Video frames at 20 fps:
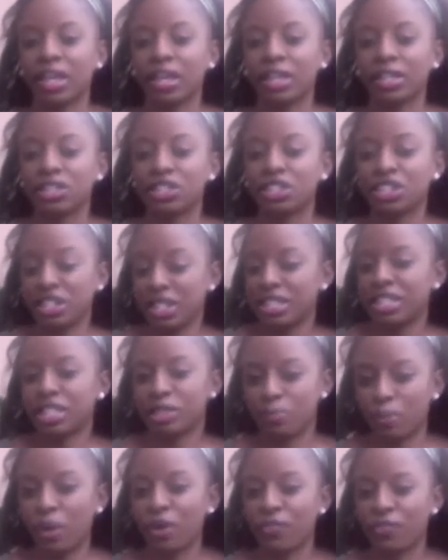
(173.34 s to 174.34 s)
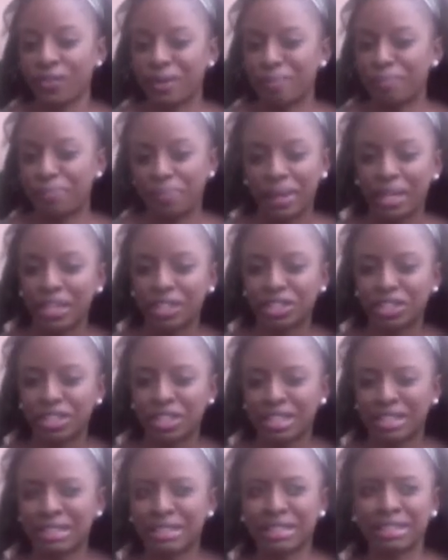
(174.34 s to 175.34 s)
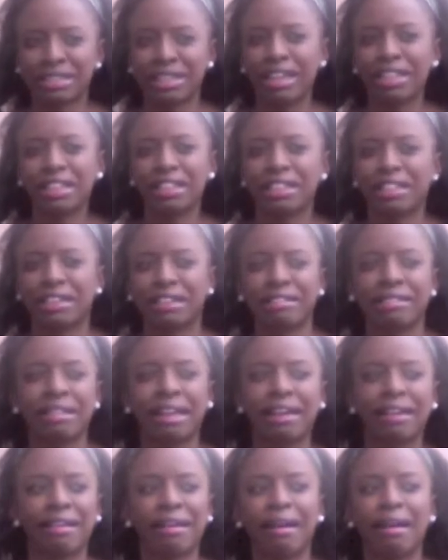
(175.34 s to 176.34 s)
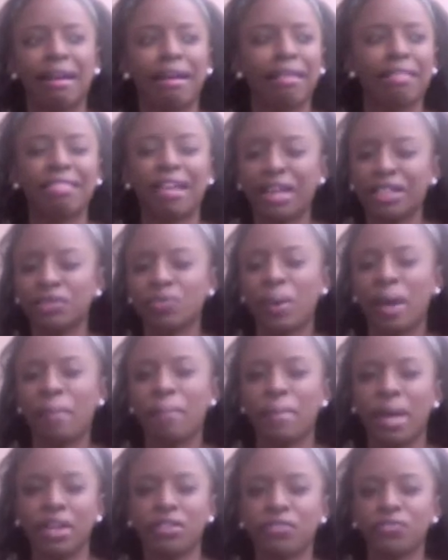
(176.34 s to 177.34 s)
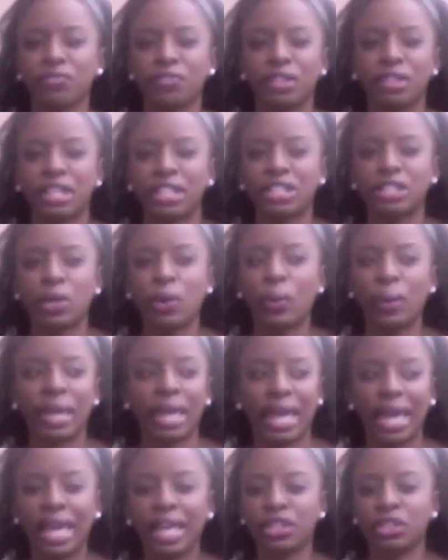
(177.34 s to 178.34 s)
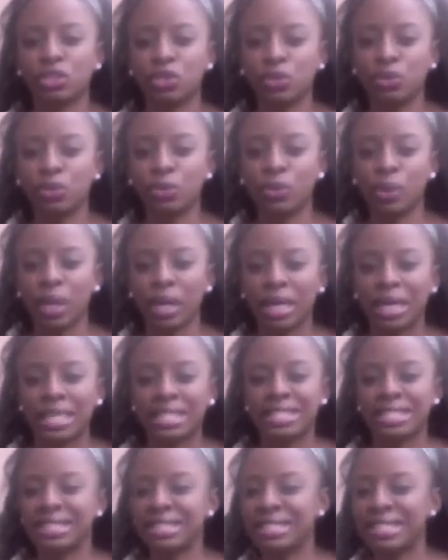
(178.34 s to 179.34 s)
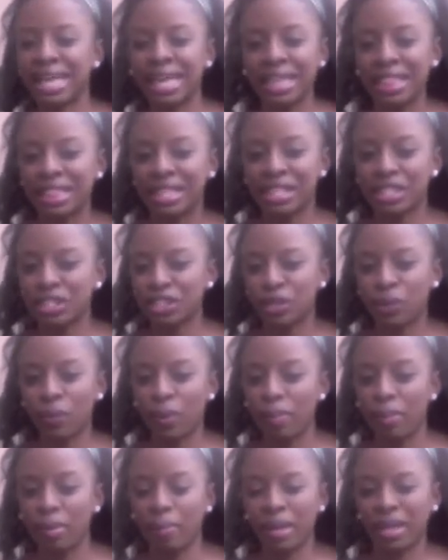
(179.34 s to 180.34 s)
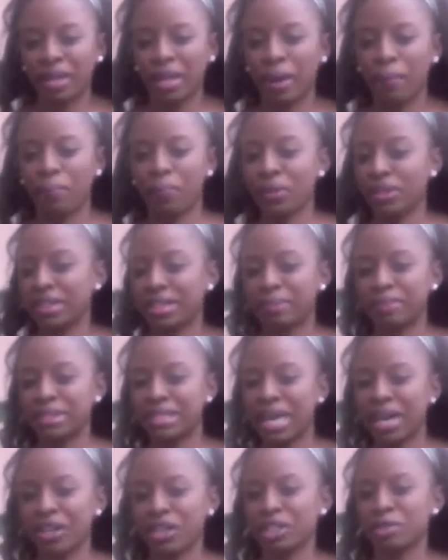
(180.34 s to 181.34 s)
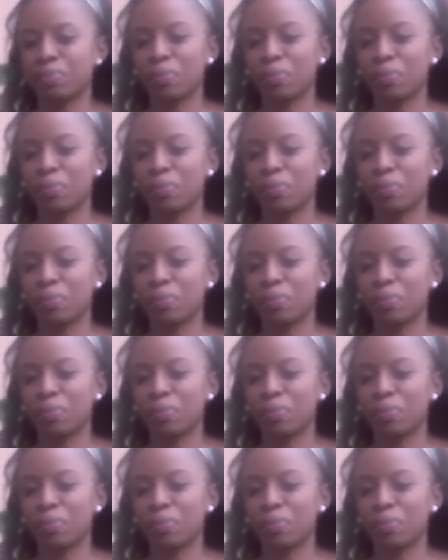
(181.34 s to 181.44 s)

she's his perfect bitch is another thing. Like, that's why men feel it's okay to say things to women and put them down, because